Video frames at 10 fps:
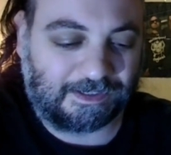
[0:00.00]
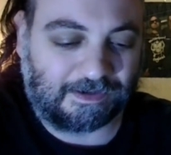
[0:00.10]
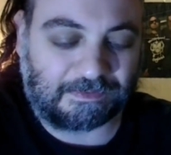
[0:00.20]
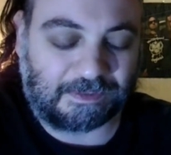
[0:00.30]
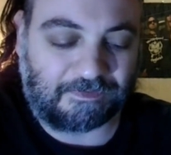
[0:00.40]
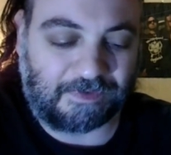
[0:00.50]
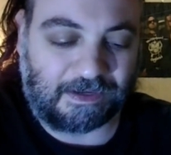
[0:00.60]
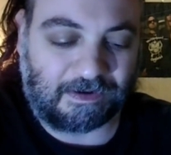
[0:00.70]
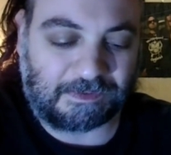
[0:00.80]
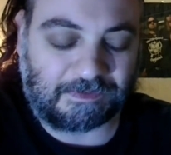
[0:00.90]
you know MTV
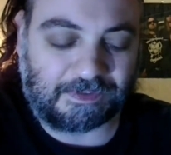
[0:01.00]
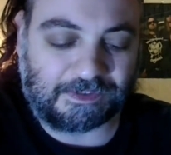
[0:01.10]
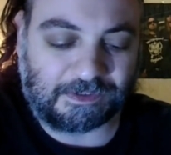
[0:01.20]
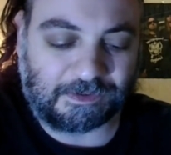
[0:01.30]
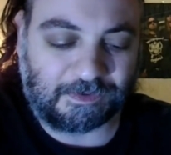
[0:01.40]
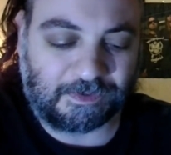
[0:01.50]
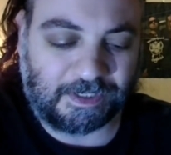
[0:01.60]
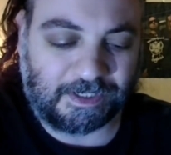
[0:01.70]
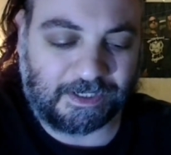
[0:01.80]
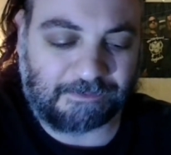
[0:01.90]
or MTV Two.
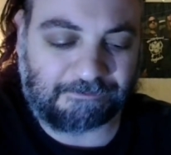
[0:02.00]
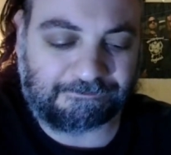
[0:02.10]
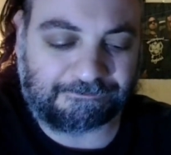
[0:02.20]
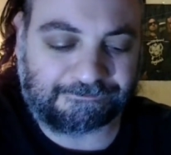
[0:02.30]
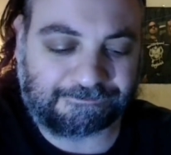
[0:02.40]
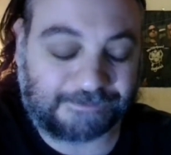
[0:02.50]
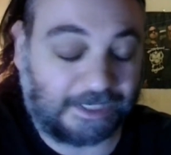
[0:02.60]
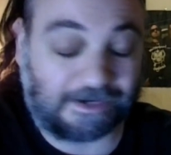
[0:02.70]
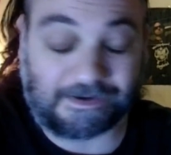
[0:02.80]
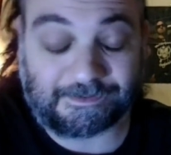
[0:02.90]
Um,
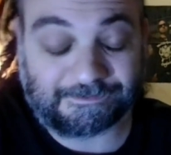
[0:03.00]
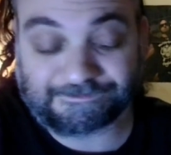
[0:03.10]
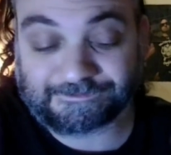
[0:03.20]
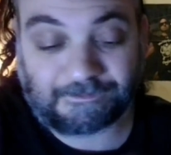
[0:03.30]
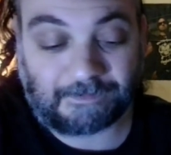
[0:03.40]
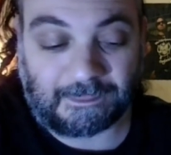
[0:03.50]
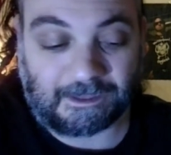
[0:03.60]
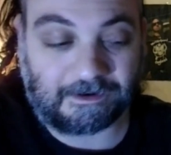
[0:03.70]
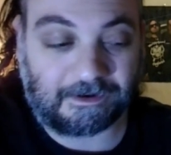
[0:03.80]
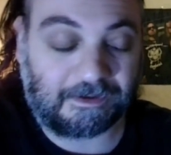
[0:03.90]
I don't know. I
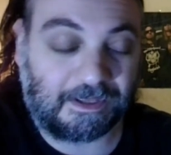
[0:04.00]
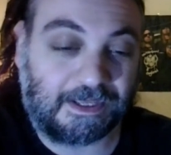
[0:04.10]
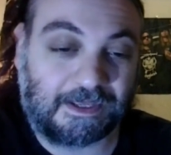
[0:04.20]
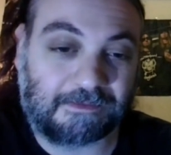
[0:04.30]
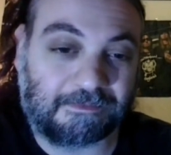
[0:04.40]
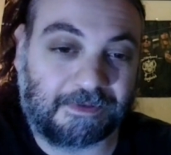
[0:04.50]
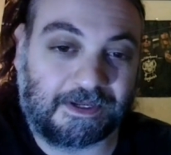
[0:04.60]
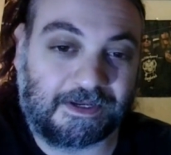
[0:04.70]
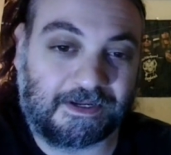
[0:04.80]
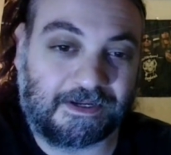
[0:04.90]
don't know.
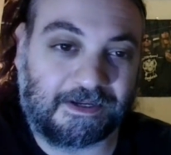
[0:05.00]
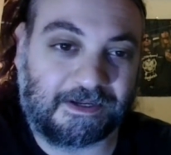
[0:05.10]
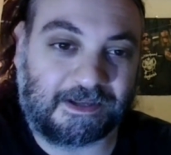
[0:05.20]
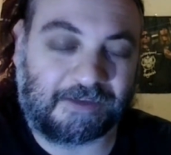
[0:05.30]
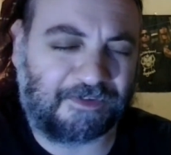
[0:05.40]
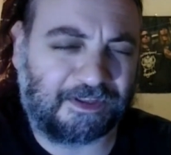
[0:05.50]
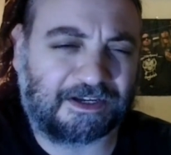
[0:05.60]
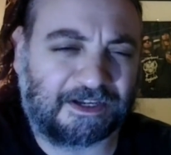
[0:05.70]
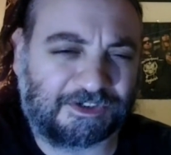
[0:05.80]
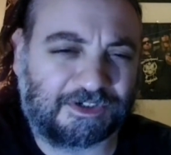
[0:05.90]
But uh, I feel
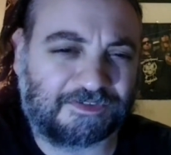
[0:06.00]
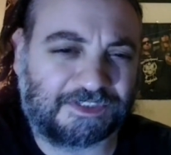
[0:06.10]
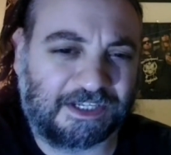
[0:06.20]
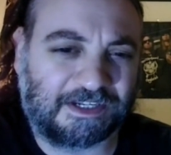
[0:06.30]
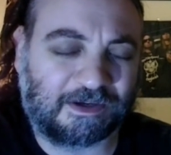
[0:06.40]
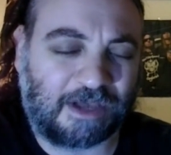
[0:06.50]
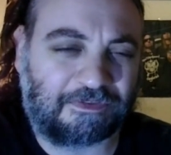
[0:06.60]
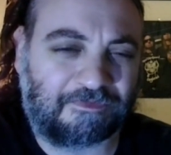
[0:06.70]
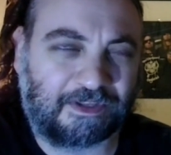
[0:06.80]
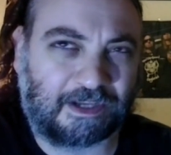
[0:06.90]
like I should have seen it. I
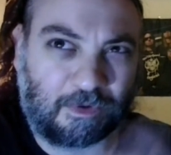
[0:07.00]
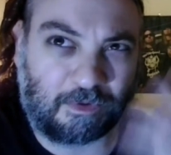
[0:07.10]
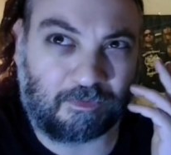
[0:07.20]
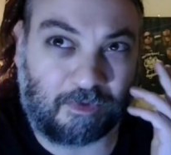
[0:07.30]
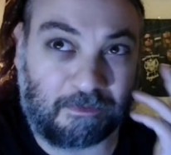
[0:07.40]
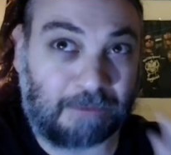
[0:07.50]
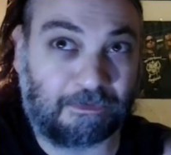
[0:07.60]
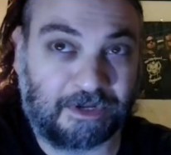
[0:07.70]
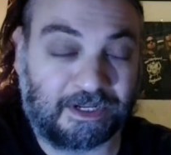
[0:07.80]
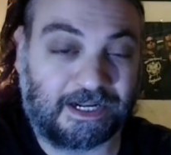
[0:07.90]
feel like I would have
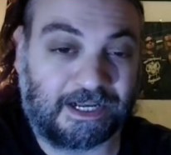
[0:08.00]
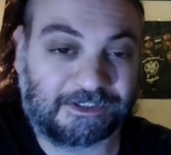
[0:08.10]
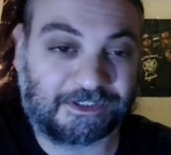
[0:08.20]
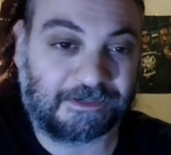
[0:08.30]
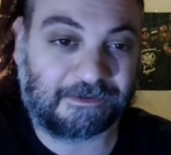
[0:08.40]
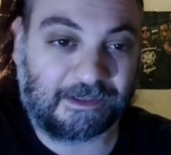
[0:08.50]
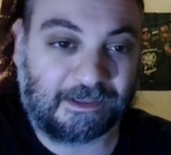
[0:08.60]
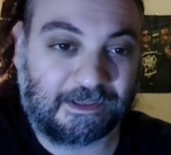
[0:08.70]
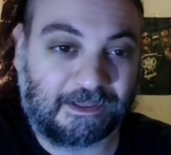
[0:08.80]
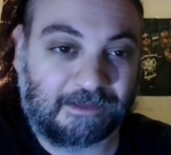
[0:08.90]
remembered it actually.
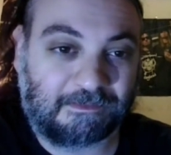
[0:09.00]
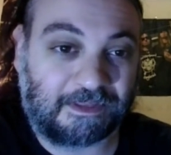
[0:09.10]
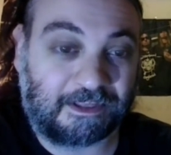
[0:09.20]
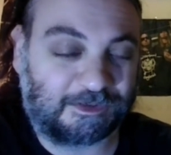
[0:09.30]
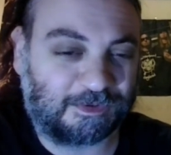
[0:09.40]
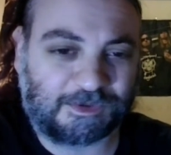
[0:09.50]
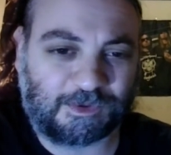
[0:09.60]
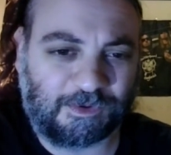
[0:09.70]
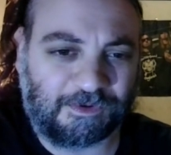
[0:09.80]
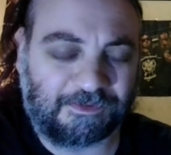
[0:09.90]
But now this was
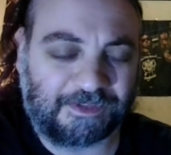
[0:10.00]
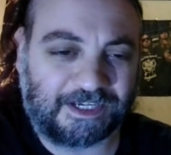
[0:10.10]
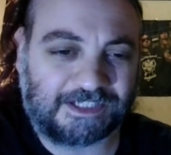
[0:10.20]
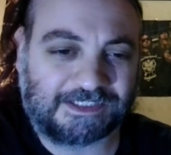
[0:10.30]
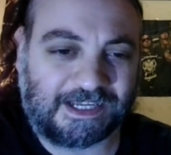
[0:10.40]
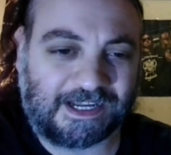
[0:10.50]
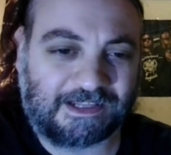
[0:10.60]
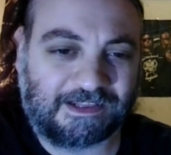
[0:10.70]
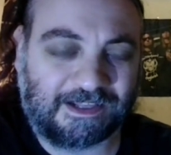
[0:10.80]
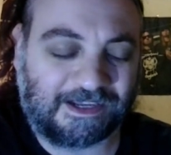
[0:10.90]
cool. Like I said, I,
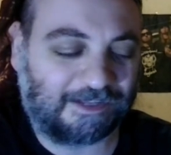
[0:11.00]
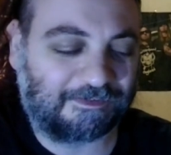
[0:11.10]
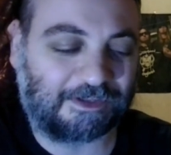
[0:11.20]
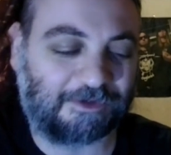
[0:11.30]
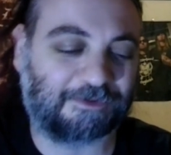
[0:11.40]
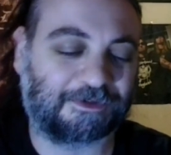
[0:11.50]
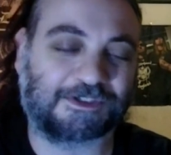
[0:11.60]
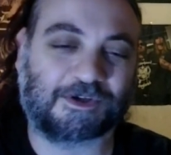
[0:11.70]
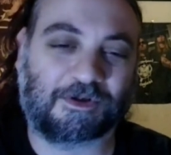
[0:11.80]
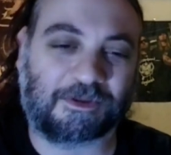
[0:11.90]
lo- I love the little
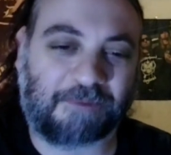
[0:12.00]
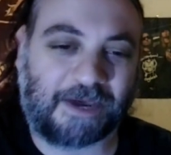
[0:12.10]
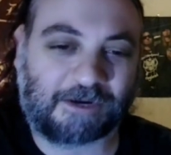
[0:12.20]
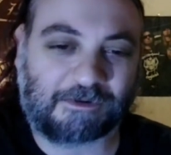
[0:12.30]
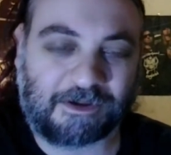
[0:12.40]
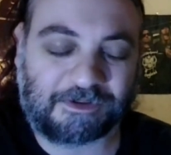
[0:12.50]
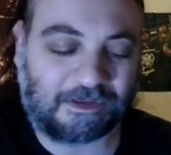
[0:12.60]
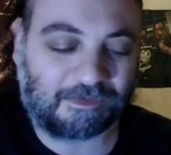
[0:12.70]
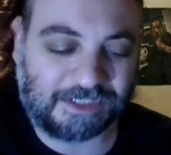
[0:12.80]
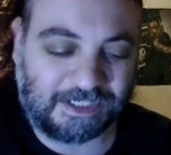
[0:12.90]
guitar in the background. I thought
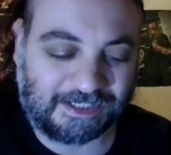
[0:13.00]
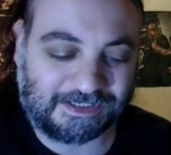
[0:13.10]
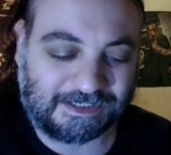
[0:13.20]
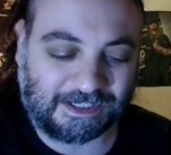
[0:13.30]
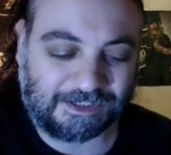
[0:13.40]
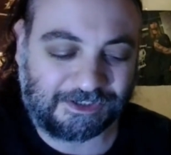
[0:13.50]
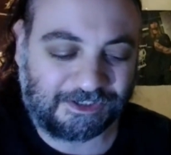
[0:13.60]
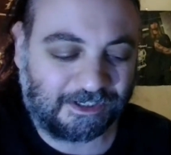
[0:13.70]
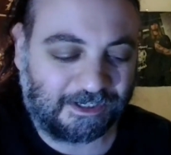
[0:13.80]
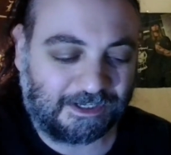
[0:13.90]
that was a nice touch.
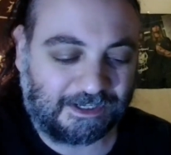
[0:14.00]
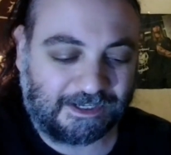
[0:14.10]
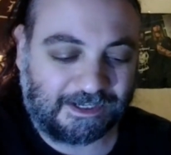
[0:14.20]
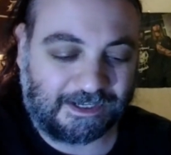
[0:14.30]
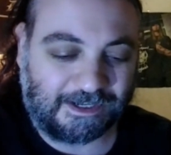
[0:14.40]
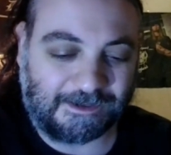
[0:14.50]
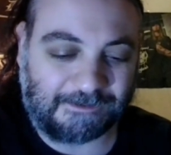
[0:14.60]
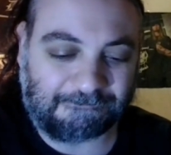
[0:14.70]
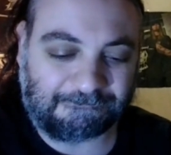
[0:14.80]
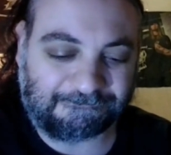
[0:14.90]

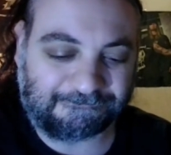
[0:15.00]
Um,